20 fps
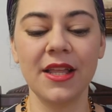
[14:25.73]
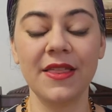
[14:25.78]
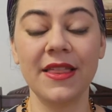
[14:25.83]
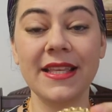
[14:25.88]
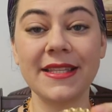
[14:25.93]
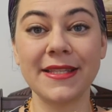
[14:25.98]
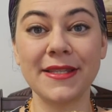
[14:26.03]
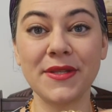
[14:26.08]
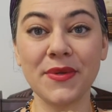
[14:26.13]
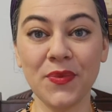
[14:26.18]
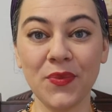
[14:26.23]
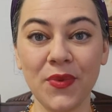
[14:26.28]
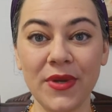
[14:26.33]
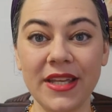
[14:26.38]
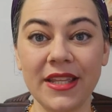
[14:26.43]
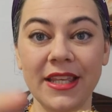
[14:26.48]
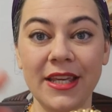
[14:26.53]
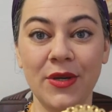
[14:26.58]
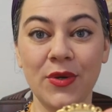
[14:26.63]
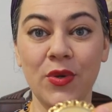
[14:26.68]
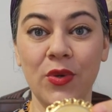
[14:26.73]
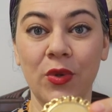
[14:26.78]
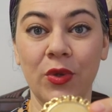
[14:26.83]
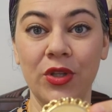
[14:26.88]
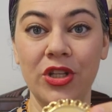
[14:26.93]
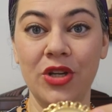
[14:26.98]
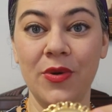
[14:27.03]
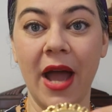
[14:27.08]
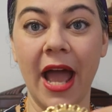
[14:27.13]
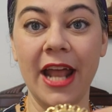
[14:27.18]
This is a really cool
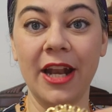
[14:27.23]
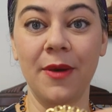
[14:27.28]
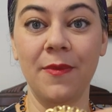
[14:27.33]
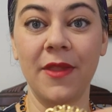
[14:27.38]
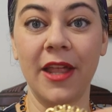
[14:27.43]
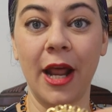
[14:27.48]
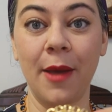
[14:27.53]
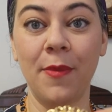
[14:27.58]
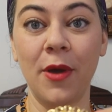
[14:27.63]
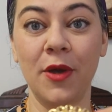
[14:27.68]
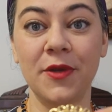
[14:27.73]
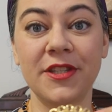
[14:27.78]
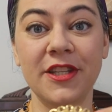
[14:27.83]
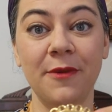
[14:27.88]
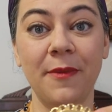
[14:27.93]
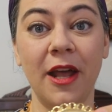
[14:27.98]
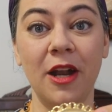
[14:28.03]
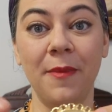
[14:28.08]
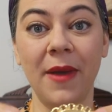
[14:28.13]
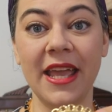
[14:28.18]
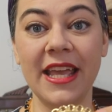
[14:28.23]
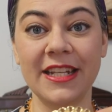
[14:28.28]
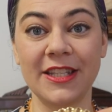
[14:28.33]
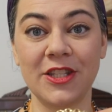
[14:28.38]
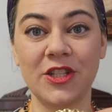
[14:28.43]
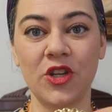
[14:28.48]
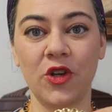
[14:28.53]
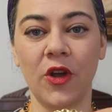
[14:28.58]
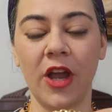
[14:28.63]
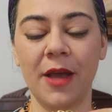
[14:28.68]
new item that I posted about on my
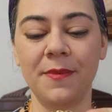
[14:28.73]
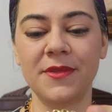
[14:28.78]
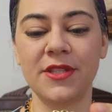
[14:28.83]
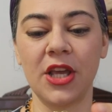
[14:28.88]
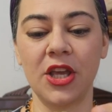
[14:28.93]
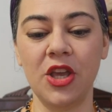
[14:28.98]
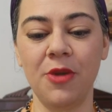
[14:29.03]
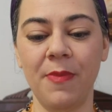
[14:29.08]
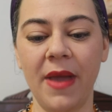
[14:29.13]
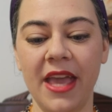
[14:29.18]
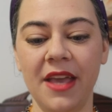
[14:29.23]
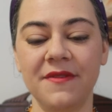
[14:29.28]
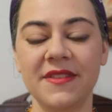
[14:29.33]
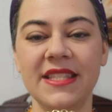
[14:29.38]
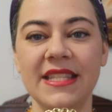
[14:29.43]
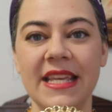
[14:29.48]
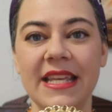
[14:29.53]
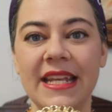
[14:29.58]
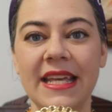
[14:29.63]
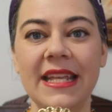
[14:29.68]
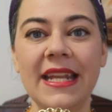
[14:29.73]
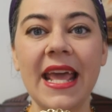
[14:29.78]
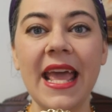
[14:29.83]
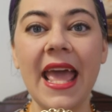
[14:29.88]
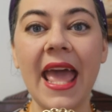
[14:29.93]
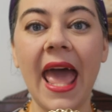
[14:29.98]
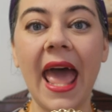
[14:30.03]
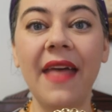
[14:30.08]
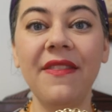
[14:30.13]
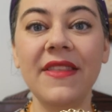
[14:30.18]
Instagram, so you may have seen it.
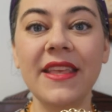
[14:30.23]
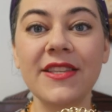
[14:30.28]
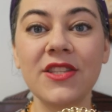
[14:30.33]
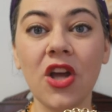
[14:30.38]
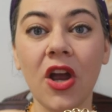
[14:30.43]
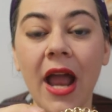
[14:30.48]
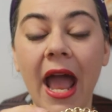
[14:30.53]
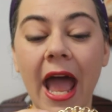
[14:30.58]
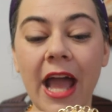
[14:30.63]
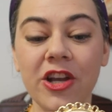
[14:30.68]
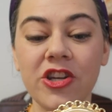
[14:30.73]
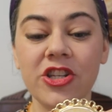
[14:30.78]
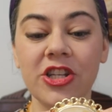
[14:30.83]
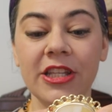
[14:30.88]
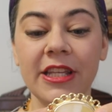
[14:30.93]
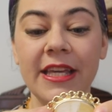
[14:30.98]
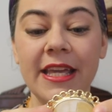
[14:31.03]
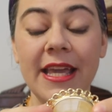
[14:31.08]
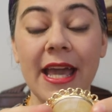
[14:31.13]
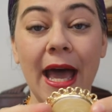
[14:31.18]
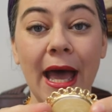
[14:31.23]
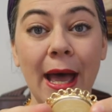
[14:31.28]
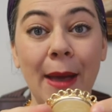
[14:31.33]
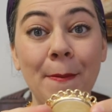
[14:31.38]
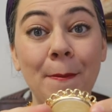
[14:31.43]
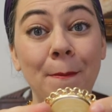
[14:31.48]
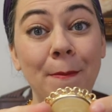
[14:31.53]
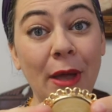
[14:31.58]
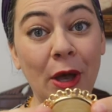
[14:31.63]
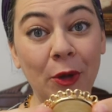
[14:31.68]
And these are actually
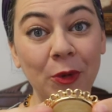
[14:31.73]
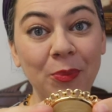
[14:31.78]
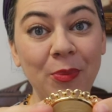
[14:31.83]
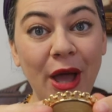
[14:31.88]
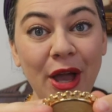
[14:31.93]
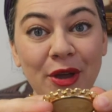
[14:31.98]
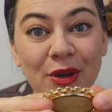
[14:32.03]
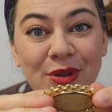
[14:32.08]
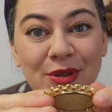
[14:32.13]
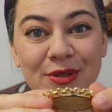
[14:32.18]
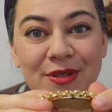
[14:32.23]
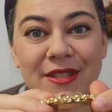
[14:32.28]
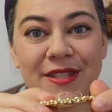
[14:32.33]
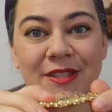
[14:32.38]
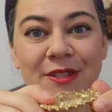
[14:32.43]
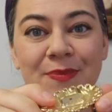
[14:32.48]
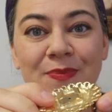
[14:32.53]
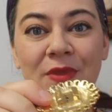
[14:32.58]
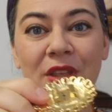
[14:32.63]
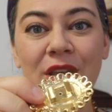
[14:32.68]
belt buckles.